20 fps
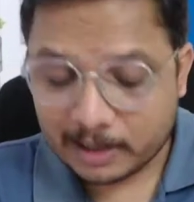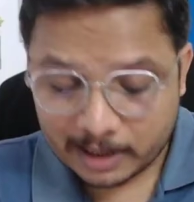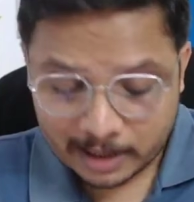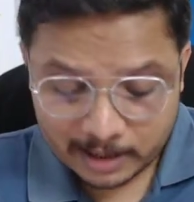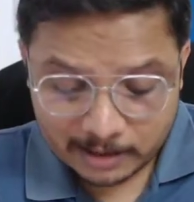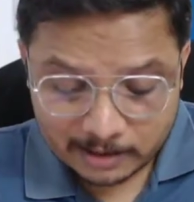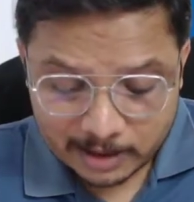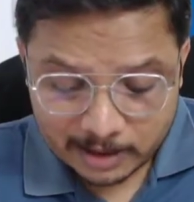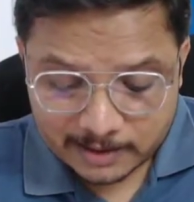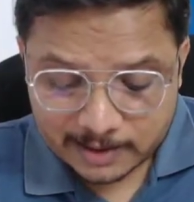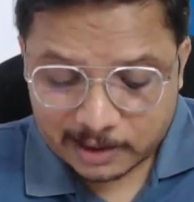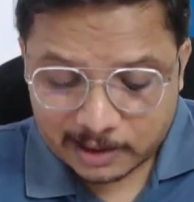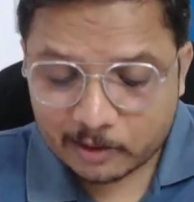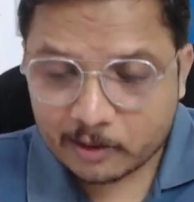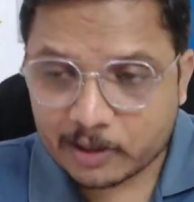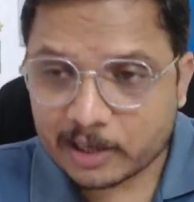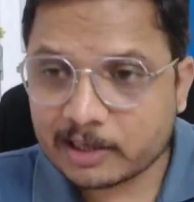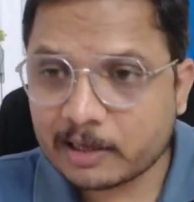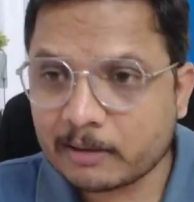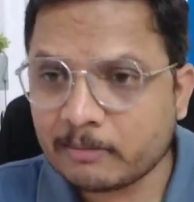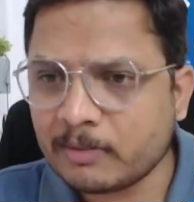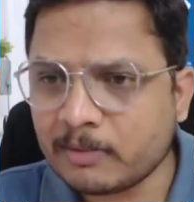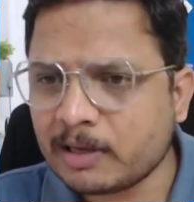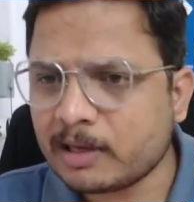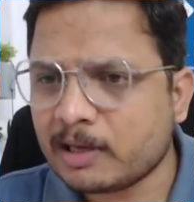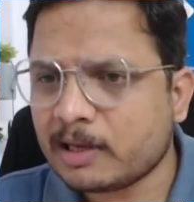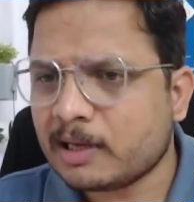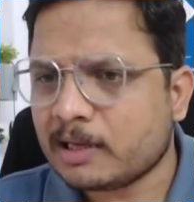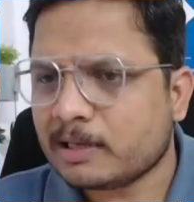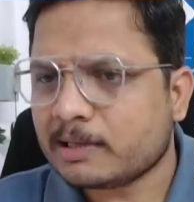In this algorithm,
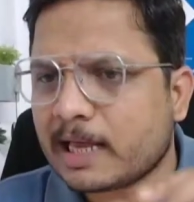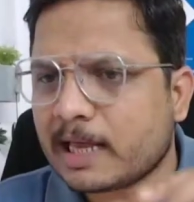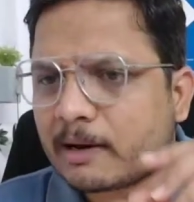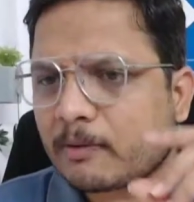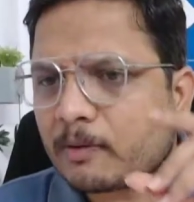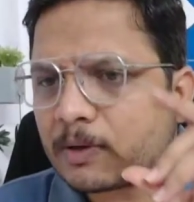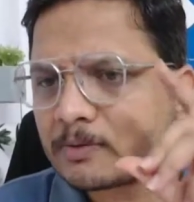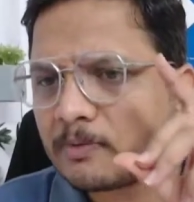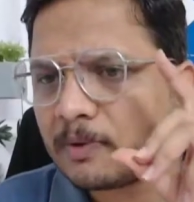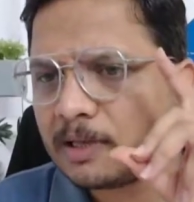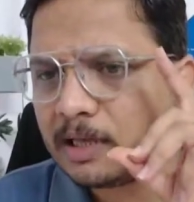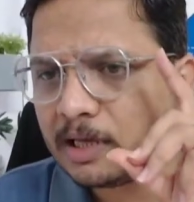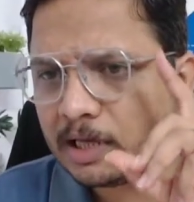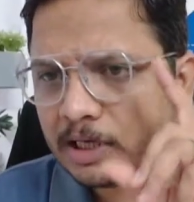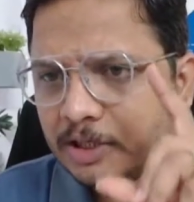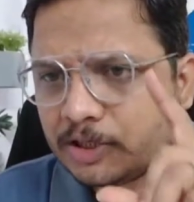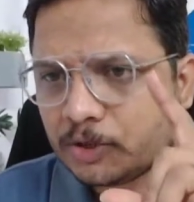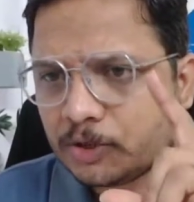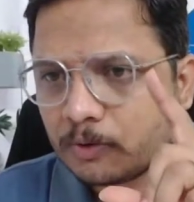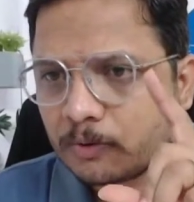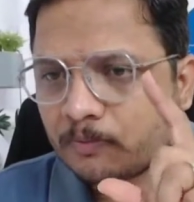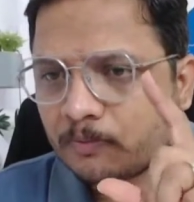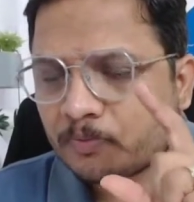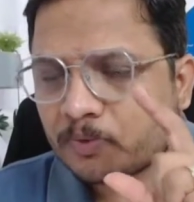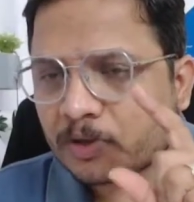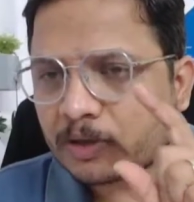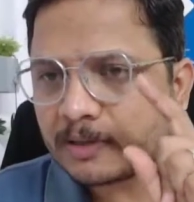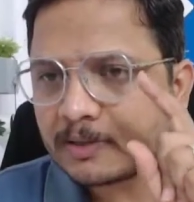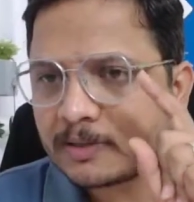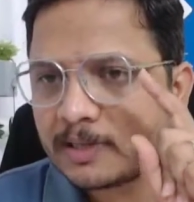there was one issue.
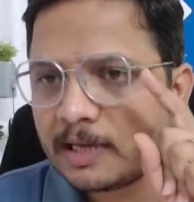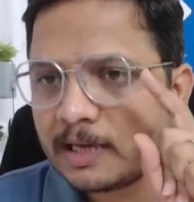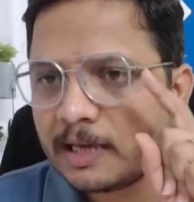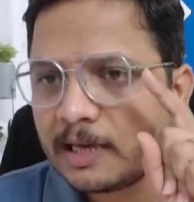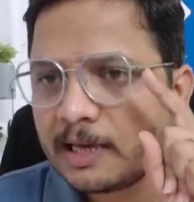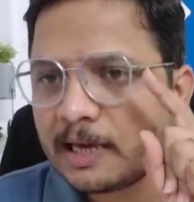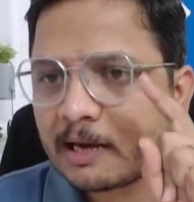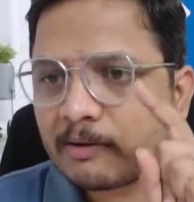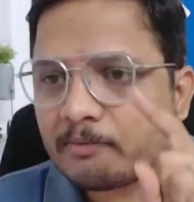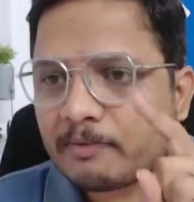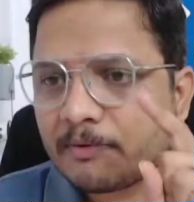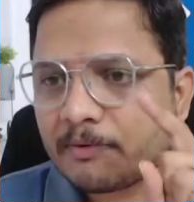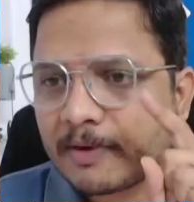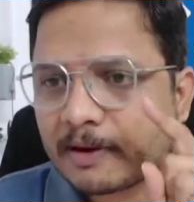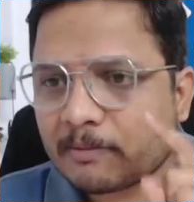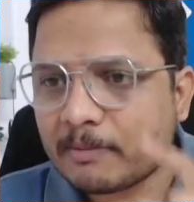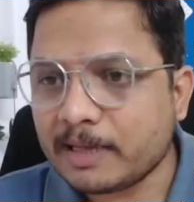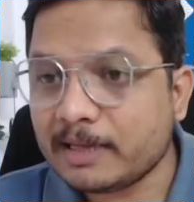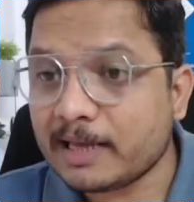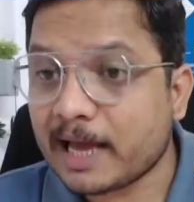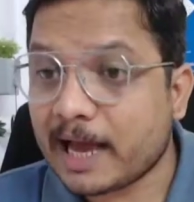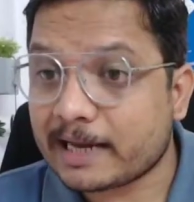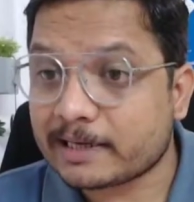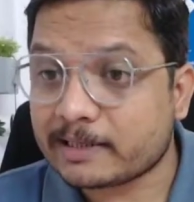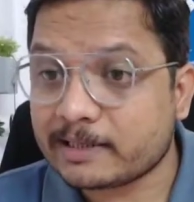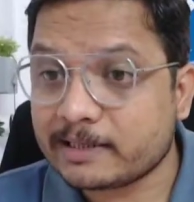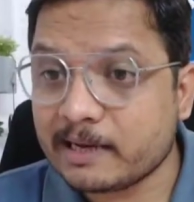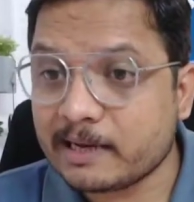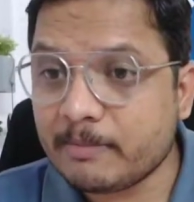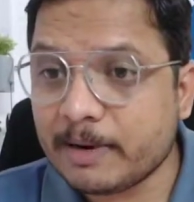See, here we were been
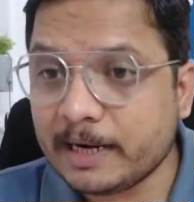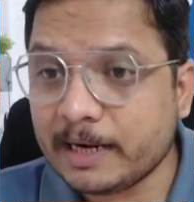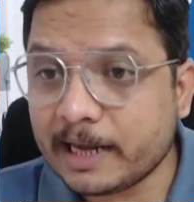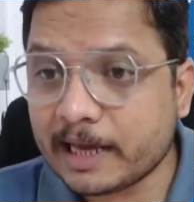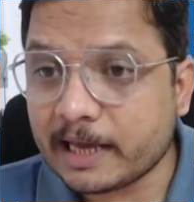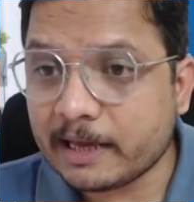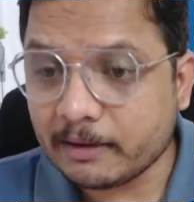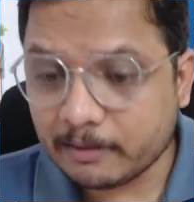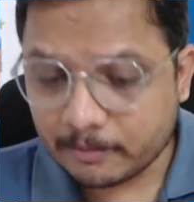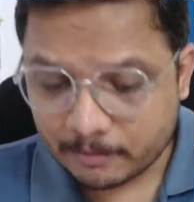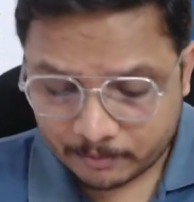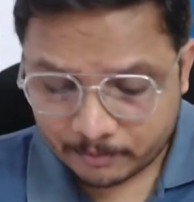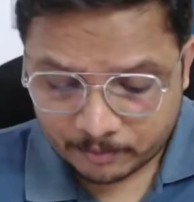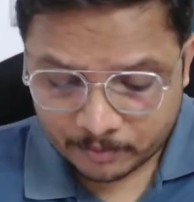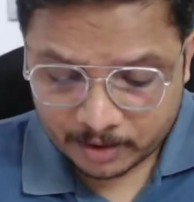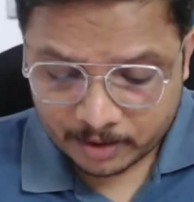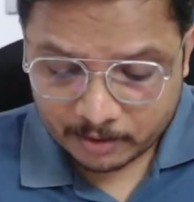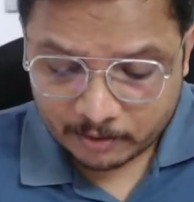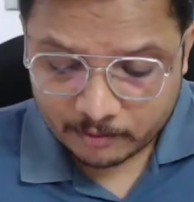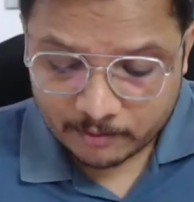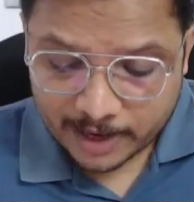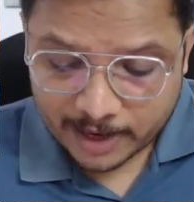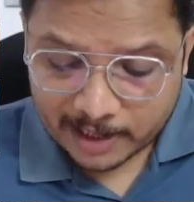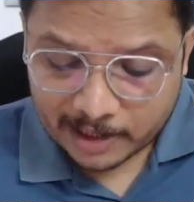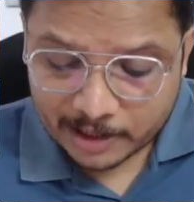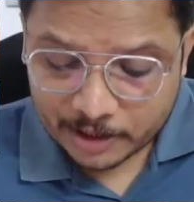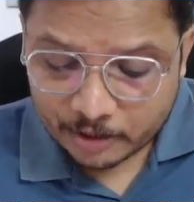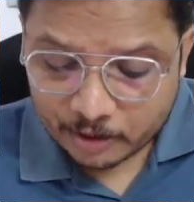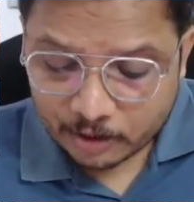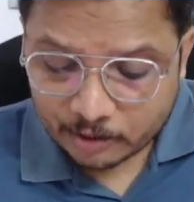estimating
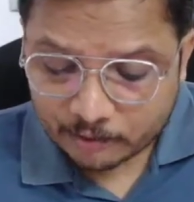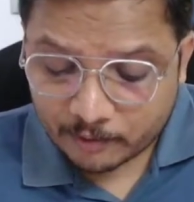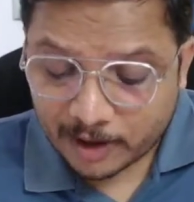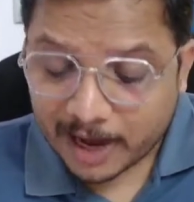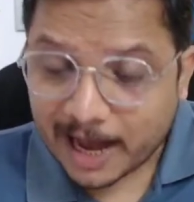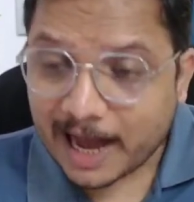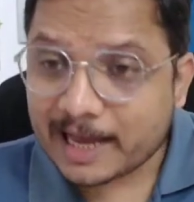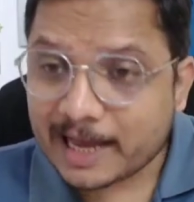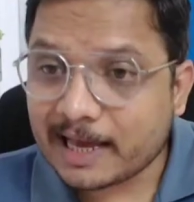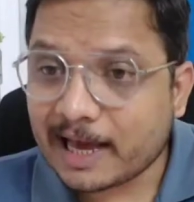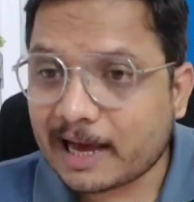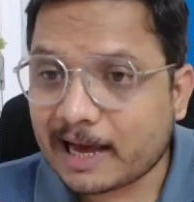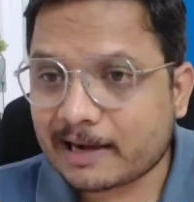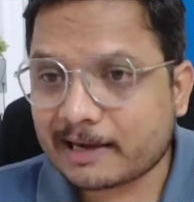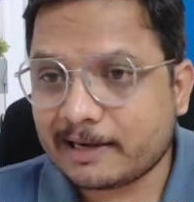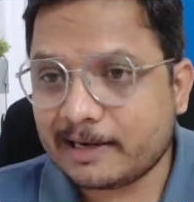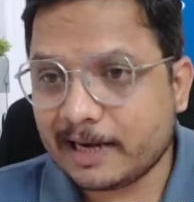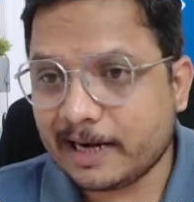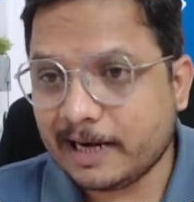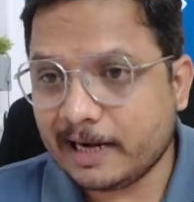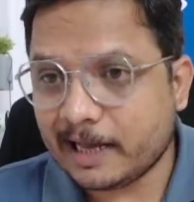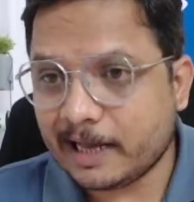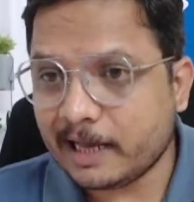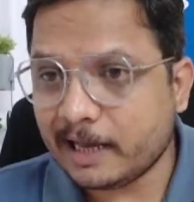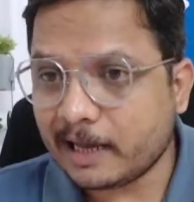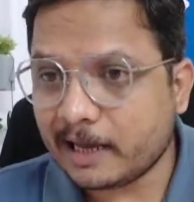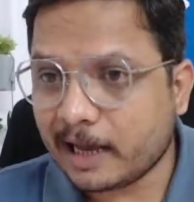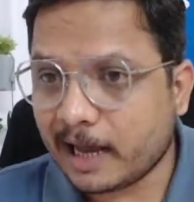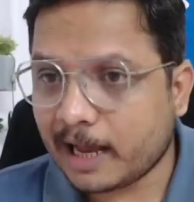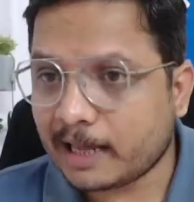value of I R T
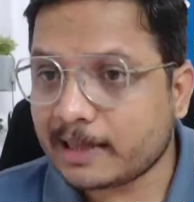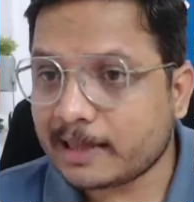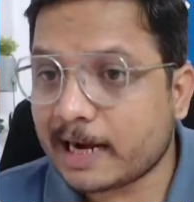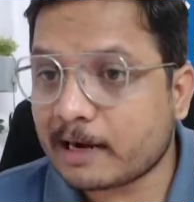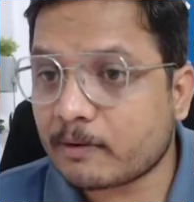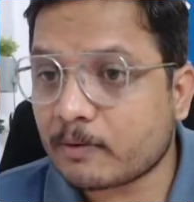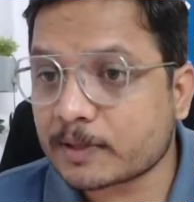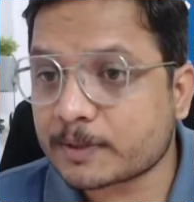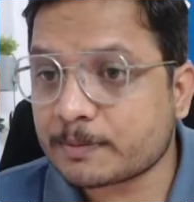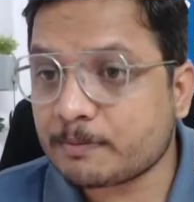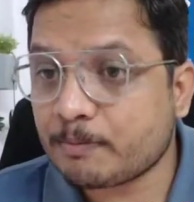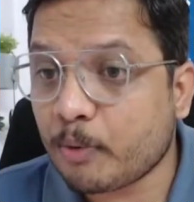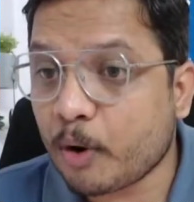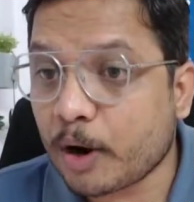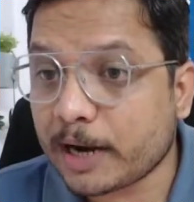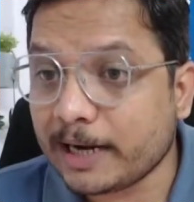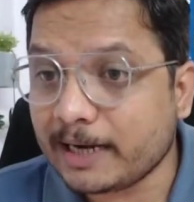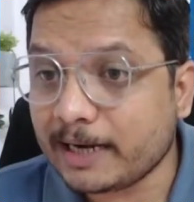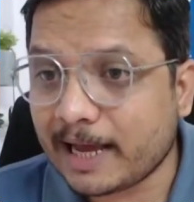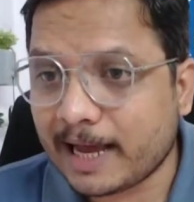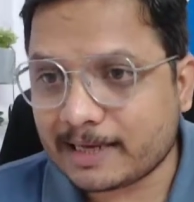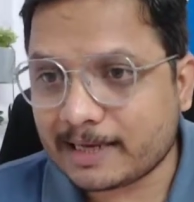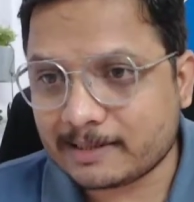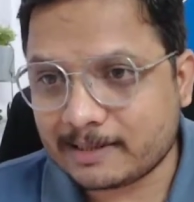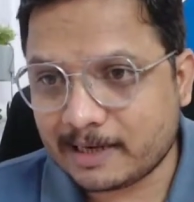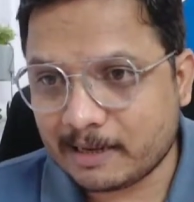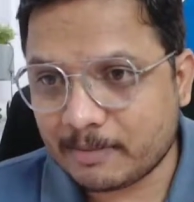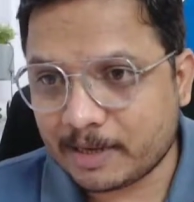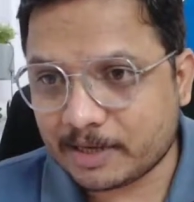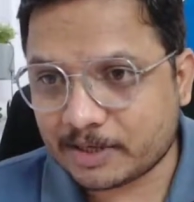T, and that was point
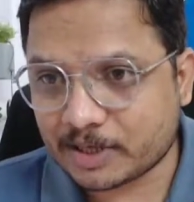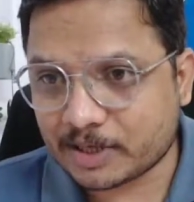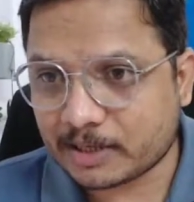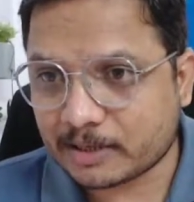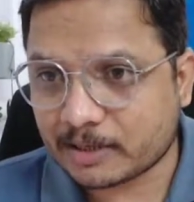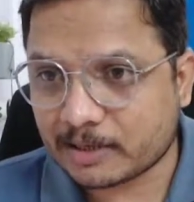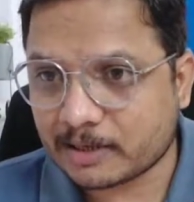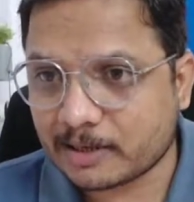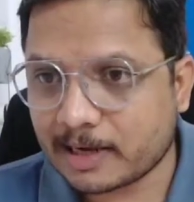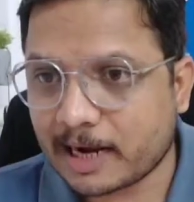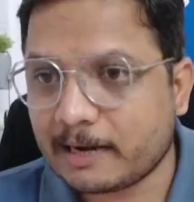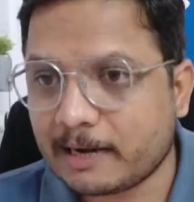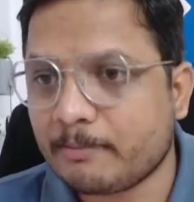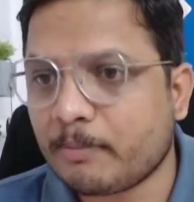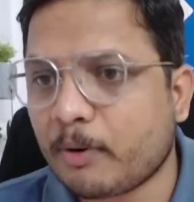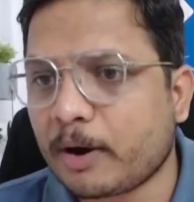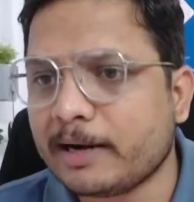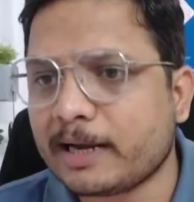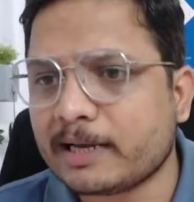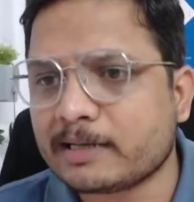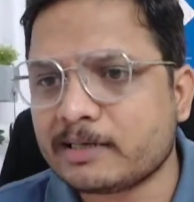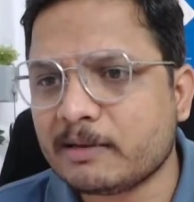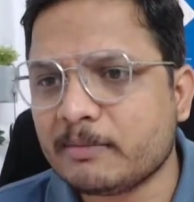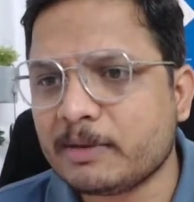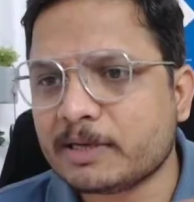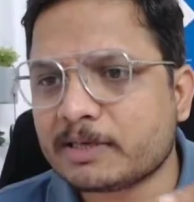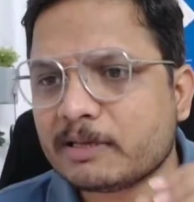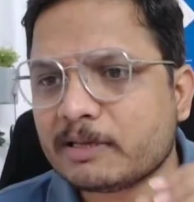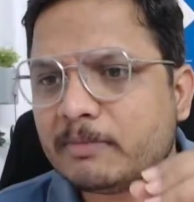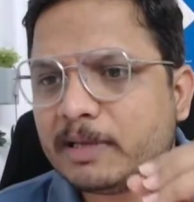estimation, right? Point
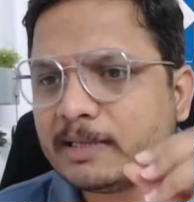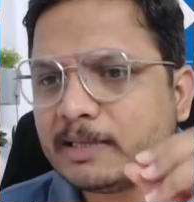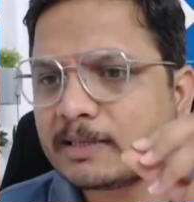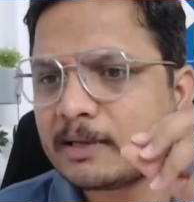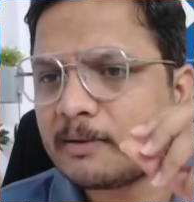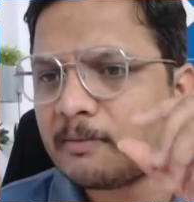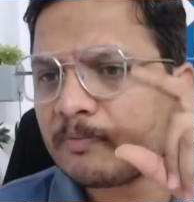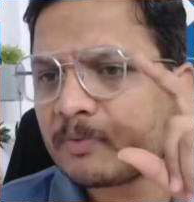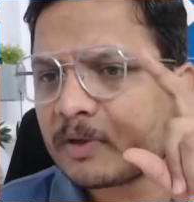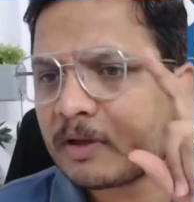estimation means